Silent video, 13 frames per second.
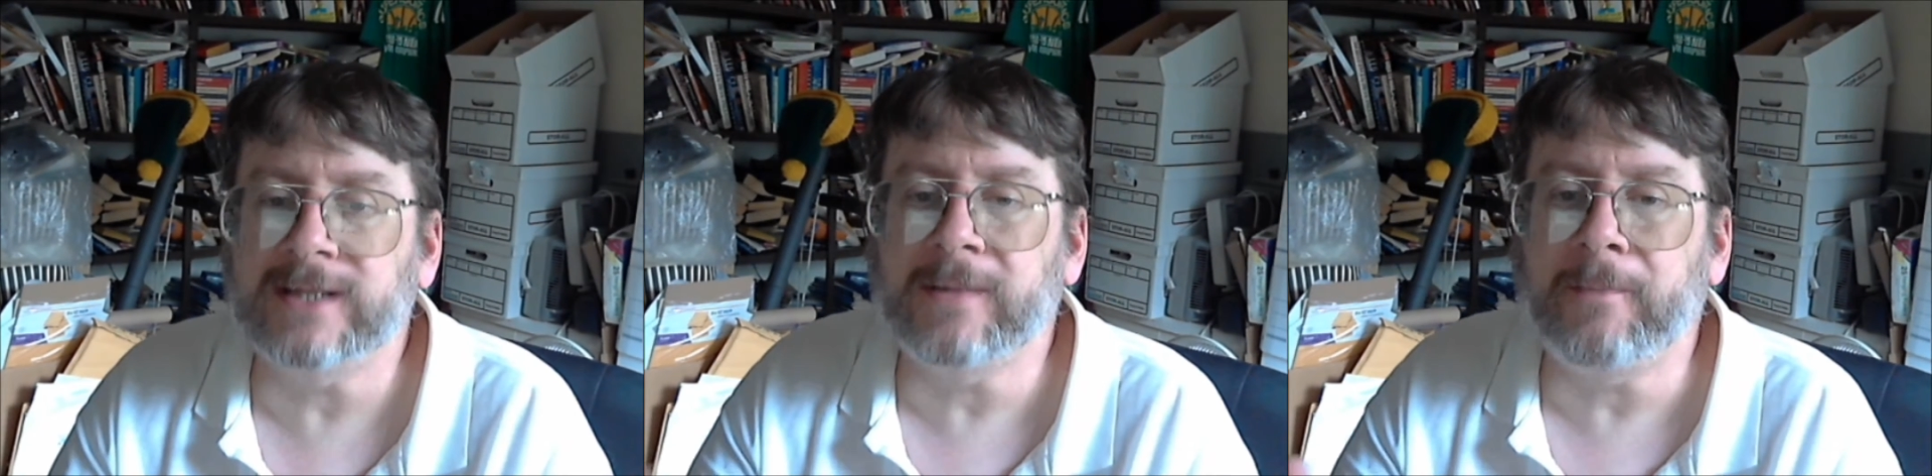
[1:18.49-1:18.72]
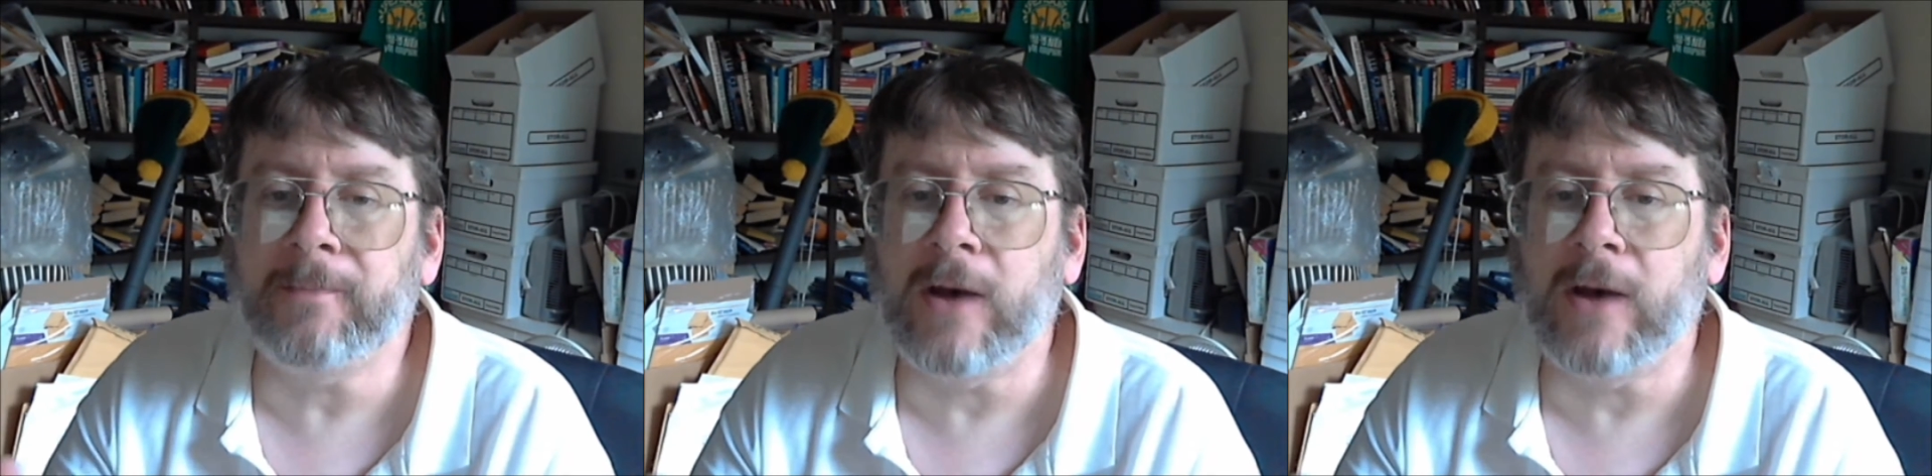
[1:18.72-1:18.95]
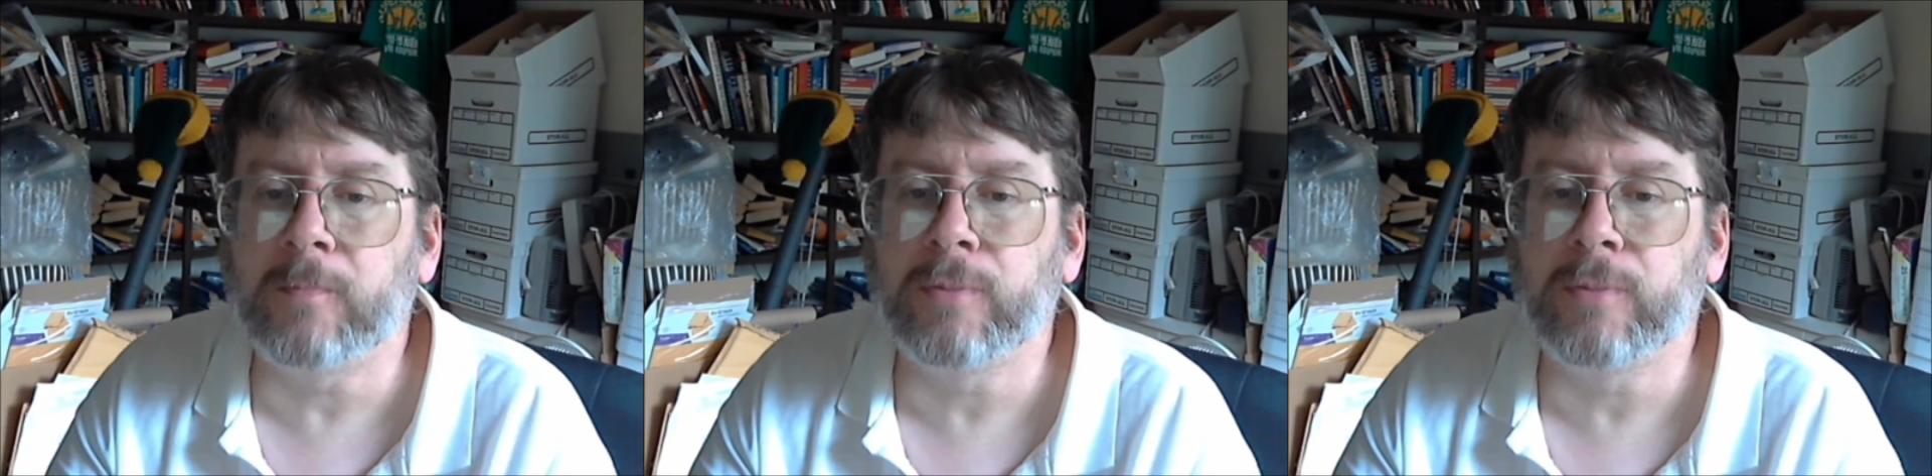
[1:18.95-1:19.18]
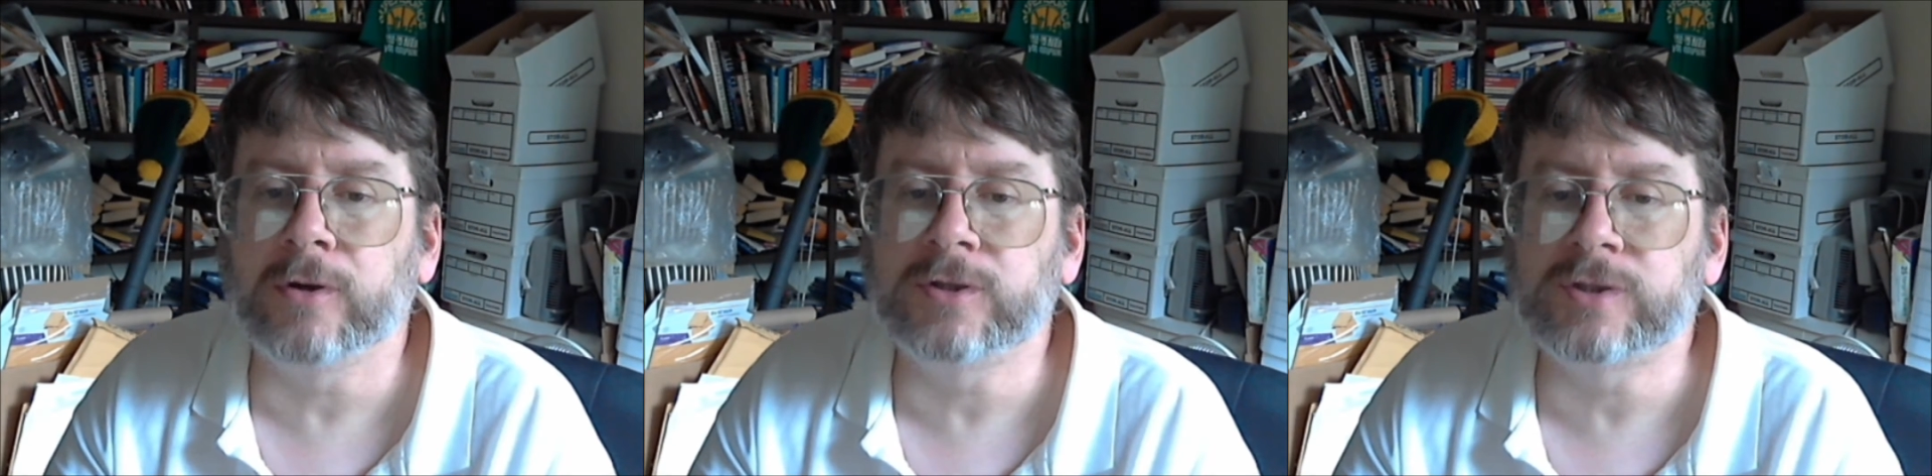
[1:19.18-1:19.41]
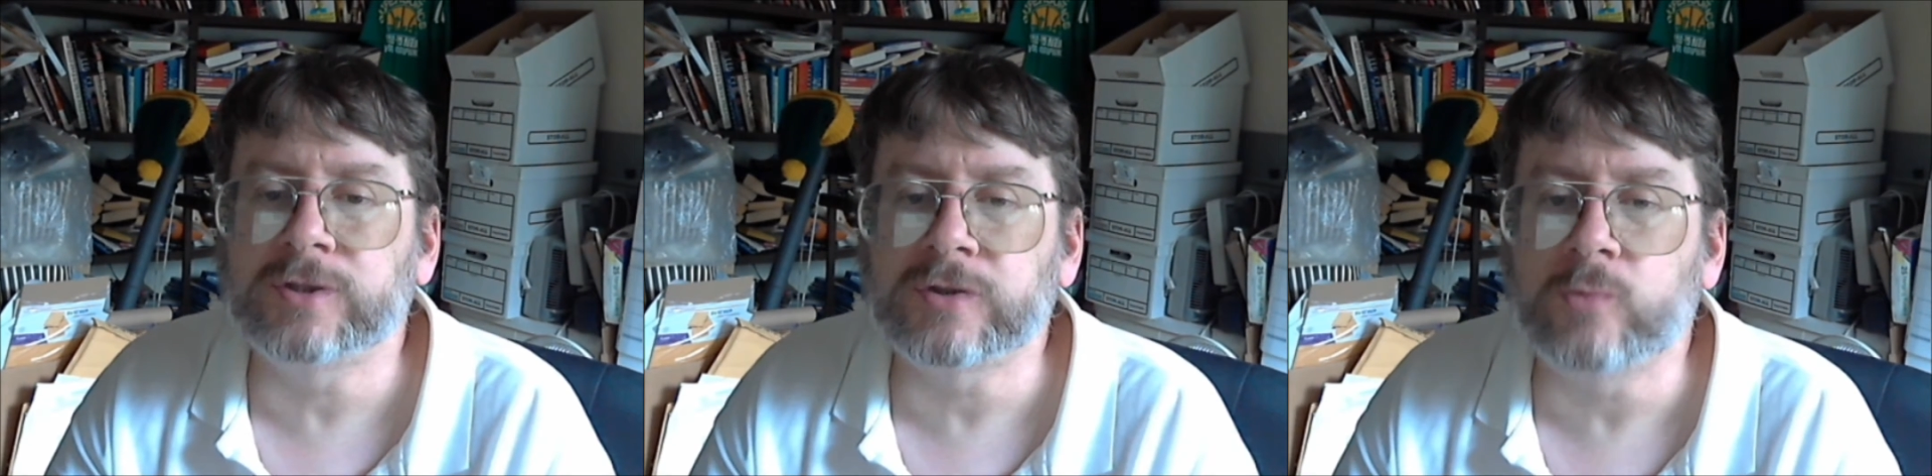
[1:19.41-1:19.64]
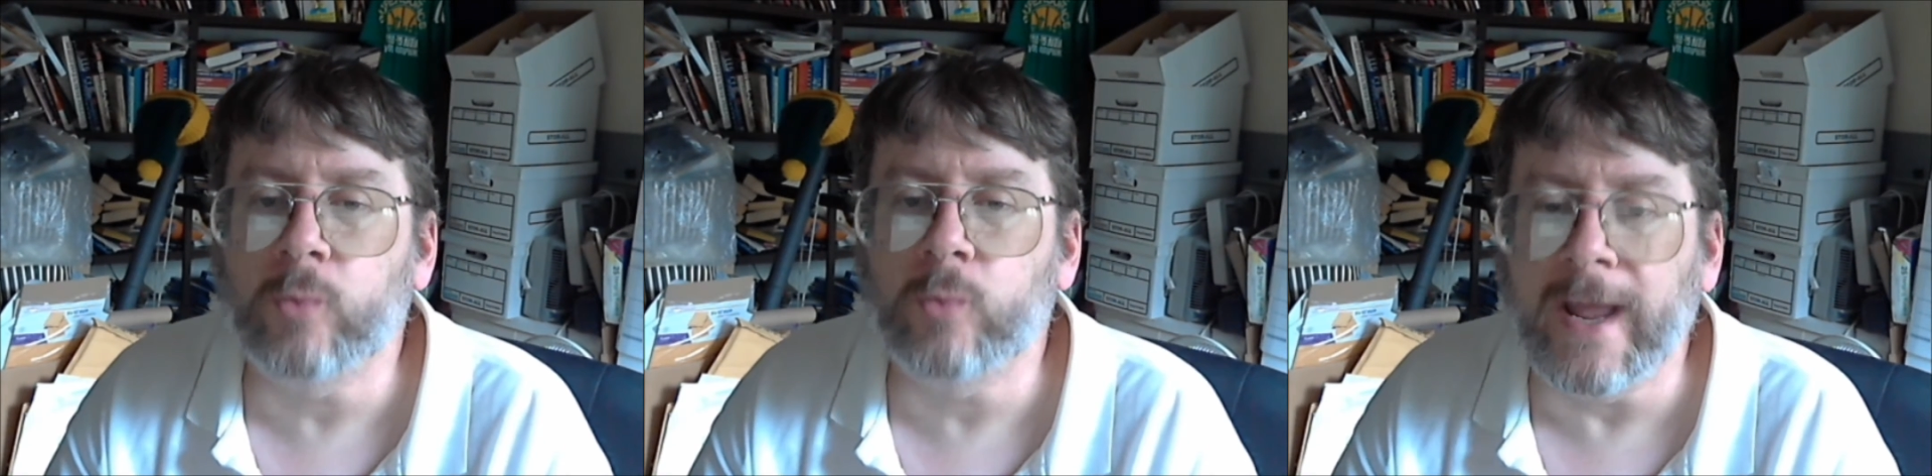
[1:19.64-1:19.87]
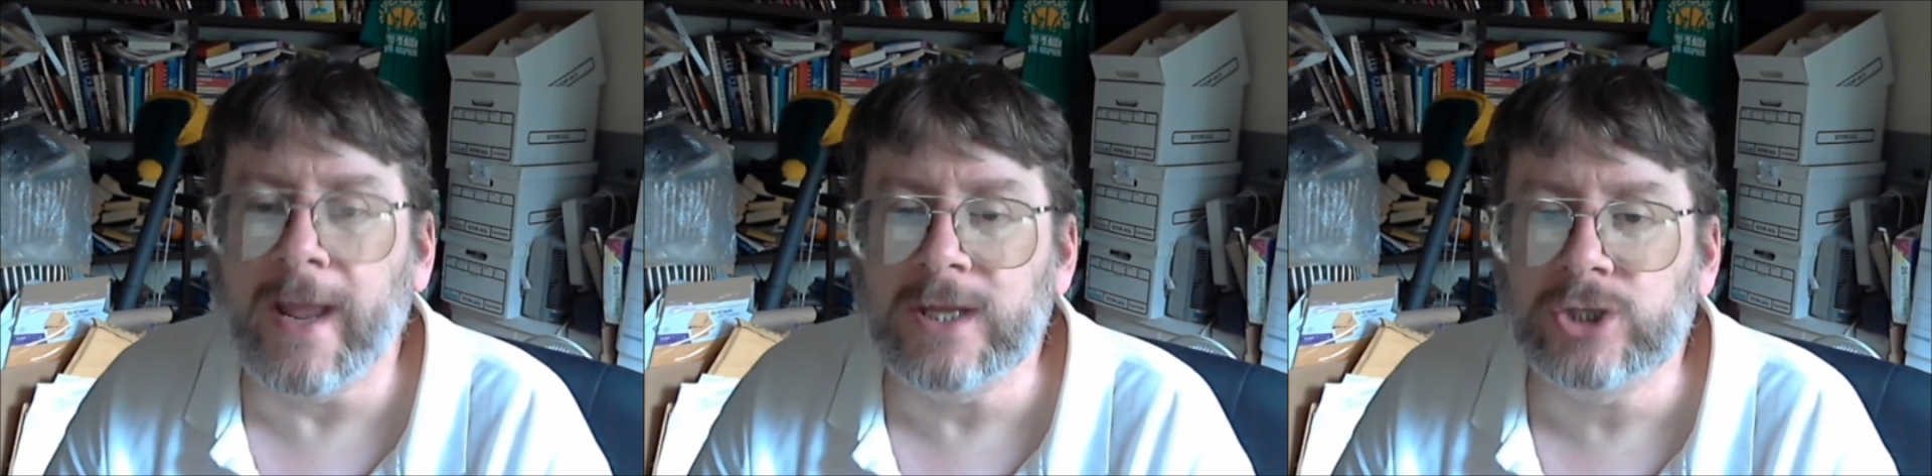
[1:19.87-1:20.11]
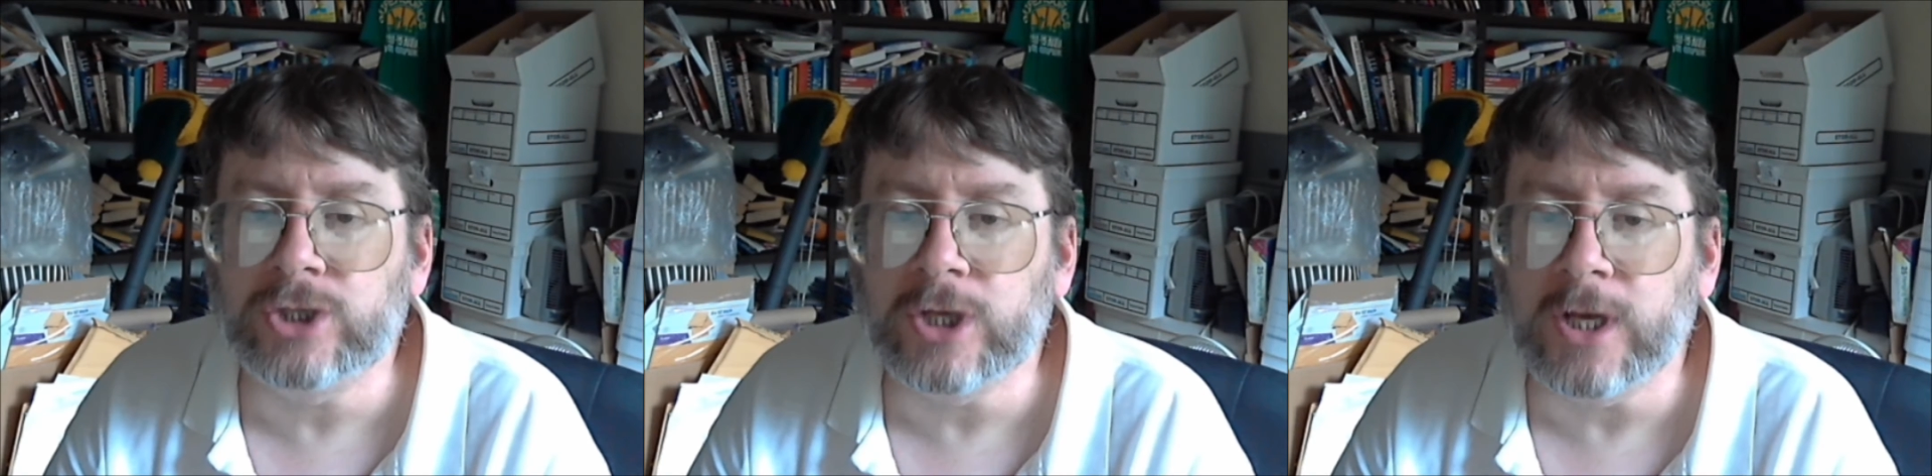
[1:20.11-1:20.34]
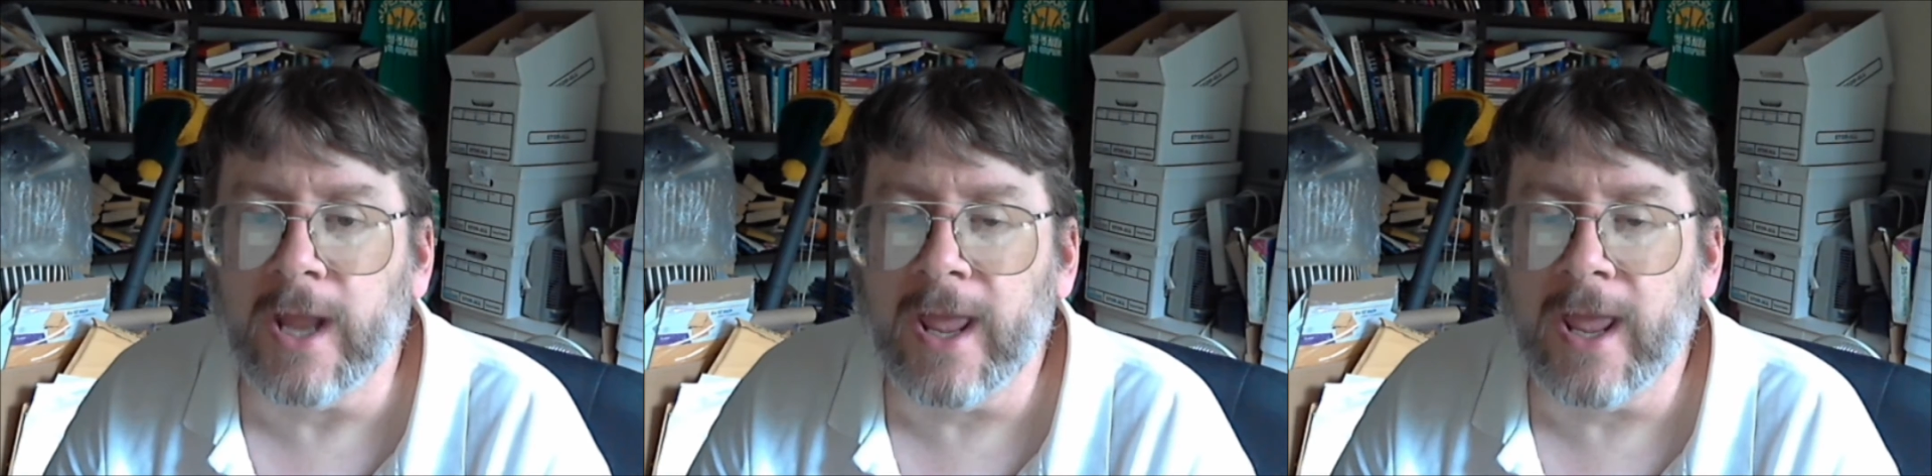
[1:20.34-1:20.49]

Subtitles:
about persuasion,